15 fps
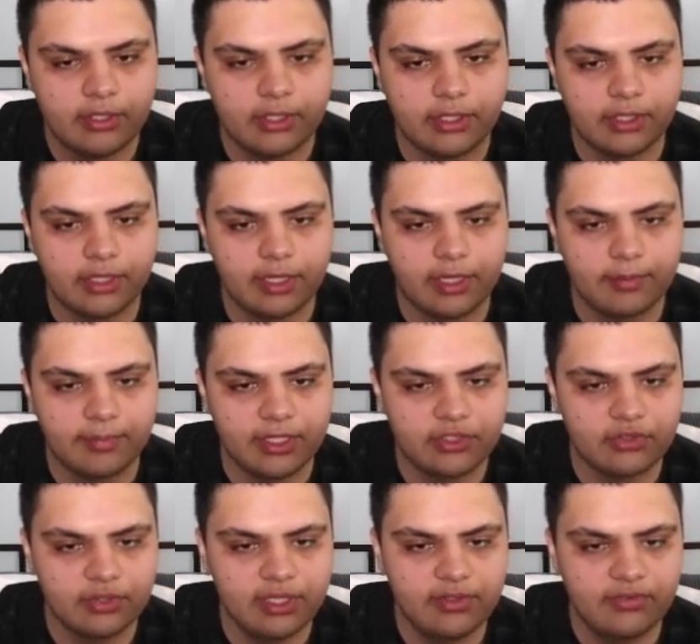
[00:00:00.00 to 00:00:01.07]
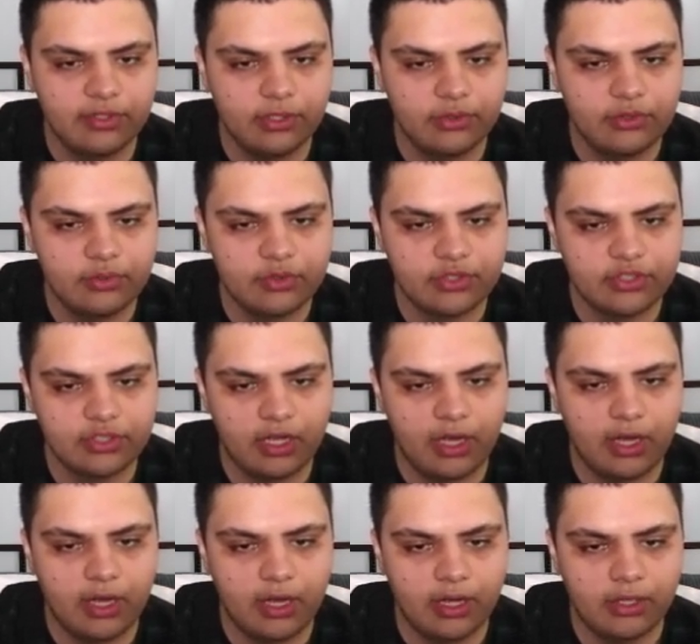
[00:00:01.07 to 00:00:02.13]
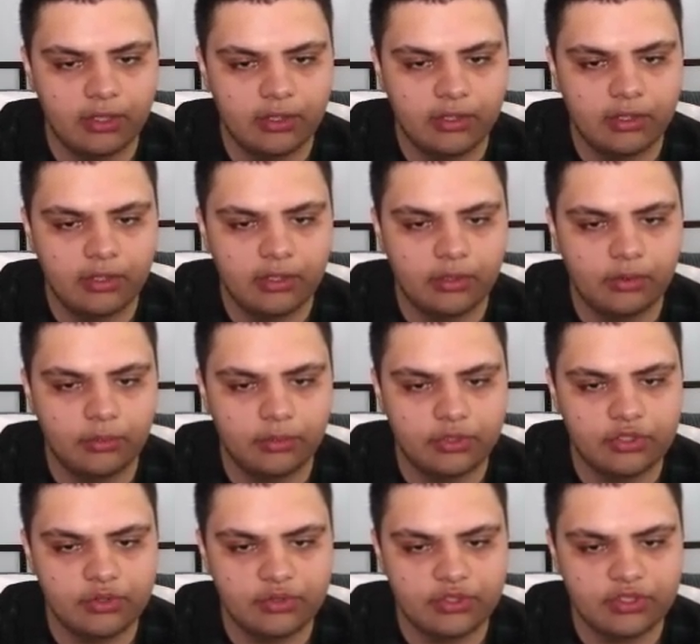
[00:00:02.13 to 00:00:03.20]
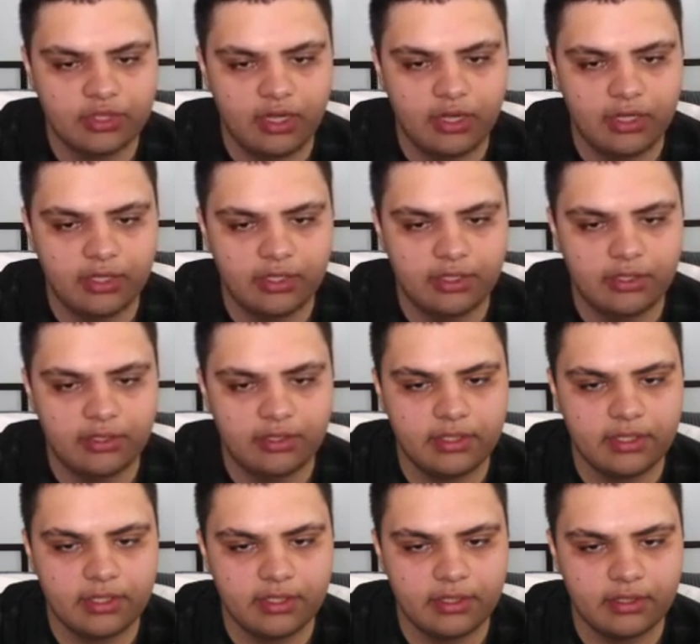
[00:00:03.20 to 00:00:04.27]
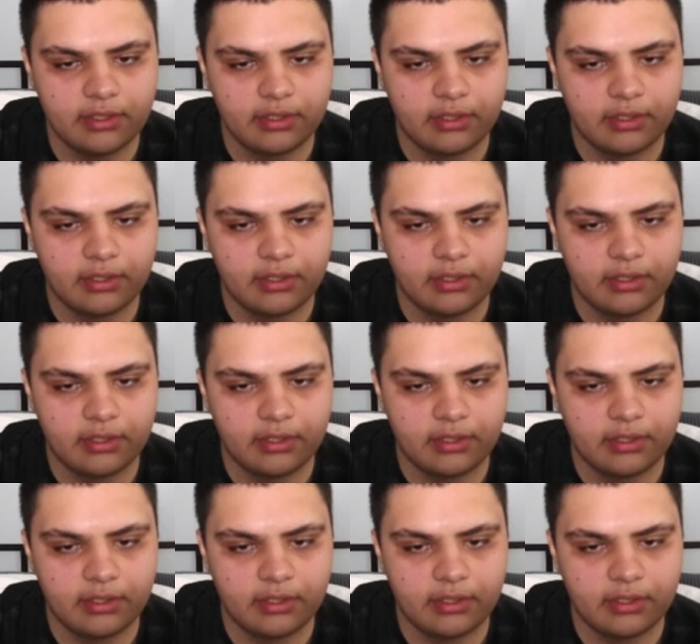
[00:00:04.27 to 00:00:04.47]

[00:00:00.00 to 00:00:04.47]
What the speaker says: And so even though you saw what you saw in the